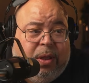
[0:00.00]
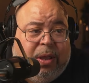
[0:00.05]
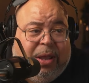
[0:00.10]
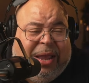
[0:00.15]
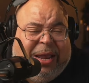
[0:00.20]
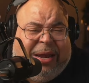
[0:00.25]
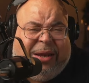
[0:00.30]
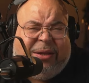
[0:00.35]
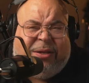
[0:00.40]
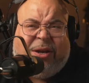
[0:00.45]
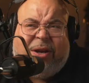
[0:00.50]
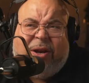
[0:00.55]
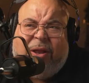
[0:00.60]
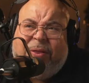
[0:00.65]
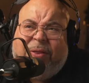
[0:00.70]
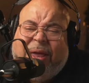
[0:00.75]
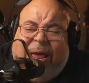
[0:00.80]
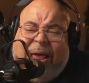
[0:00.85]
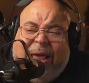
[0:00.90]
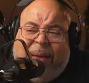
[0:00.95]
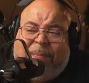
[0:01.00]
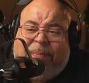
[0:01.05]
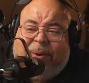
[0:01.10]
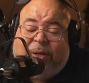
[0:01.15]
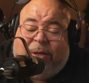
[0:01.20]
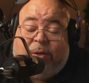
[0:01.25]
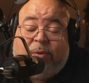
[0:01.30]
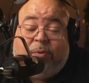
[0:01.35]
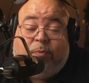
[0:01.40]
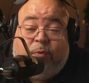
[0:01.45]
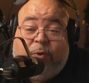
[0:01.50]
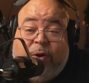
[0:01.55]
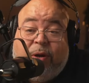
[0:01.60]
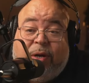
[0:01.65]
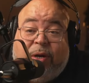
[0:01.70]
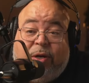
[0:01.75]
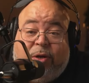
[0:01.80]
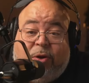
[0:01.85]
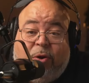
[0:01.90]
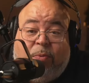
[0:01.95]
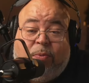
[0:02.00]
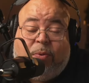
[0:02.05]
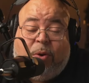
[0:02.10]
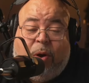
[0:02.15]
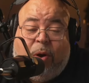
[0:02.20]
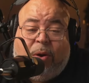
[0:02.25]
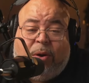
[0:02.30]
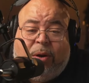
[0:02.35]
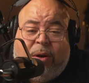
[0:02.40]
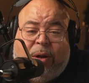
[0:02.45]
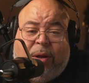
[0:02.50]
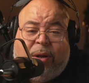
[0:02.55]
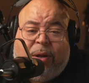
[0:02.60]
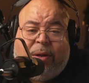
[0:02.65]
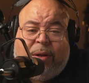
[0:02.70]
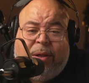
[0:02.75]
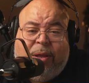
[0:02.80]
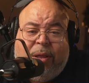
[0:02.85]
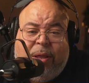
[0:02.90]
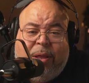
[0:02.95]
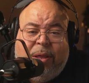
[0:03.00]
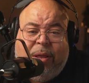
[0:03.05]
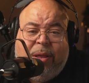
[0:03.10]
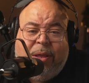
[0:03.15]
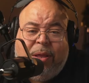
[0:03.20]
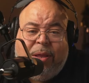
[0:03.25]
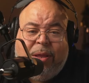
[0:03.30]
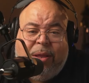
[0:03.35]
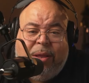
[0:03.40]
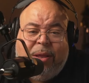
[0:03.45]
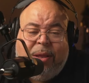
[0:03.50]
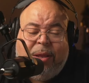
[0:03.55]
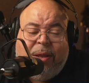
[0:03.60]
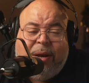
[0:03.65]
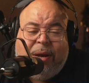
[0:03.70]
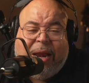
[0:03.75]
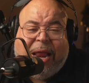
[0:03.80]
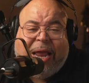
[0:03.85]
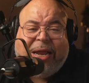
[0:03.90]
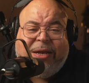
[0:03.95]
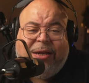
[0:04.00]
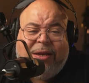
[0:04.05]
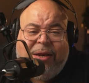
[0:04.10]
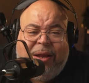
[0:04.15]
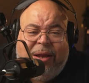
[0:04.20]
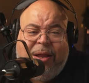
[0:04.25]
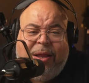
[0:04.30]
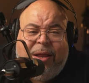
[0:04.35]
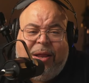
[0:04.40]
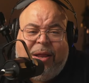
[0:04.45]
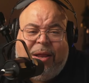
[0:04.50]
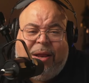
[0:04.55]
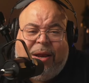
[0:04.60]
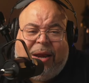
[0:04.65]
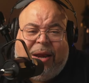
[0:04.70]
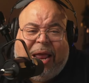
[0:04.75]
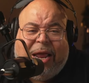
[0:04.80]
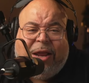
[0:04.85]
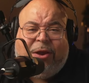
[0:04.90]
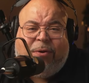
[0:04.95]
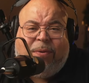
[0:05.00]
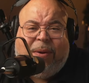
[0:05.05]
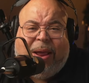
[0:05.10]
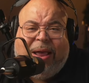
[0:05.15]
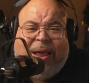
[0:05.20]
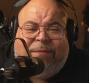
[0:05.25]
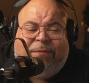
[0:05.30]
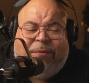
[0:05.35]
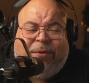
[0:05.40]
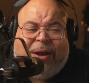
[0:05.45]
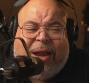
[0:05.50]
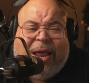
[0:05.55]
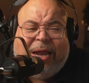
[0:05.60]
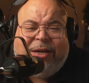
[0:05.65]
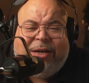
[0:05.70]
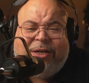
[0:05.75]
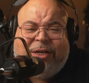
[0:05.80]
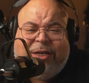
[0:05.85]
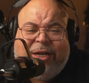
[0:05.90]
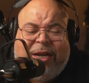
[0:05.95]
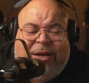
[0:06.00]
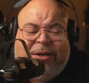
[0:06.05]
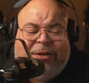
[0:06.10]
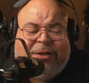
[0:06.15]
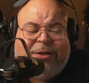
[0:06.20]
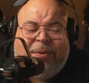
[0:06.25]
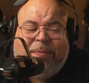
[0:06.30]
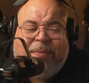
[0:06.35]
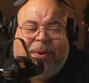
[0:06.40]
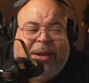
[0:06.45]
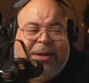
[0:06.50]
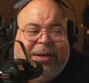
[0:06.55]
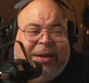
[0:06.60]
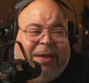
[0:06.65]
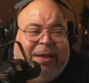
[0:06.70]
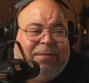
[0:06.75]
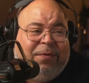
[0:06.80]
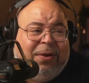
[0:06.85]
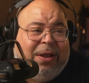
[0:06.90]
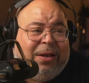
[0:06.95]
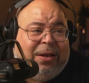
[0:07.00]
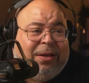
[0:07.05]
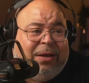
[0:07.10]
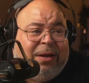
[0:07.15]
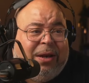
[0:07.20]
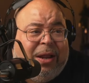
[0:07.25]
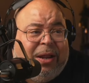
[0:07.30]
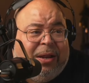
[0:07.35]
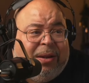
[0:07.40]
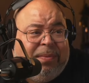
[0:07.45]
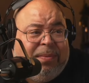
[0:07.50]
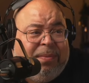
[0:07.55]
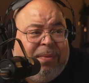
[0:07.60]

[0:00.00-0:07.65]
And there's another app that's really dope called uh light light craft or light jet, something like that. I forgot the name.